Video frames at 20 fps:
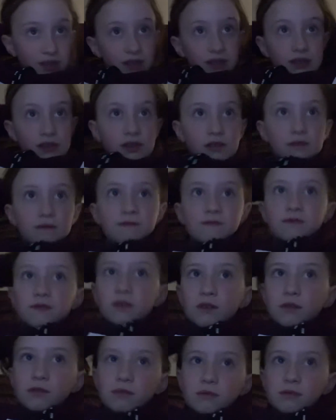So
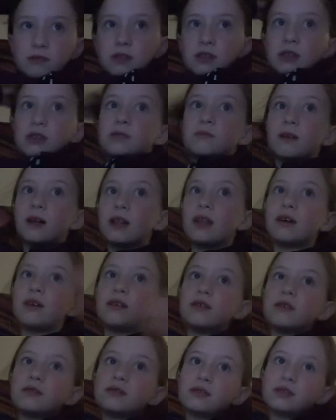4.
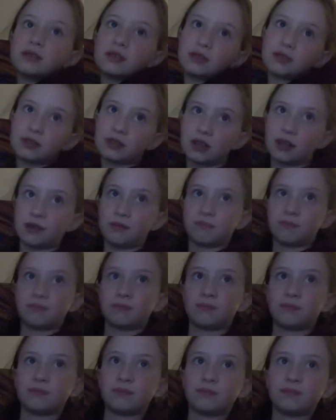Swallow some.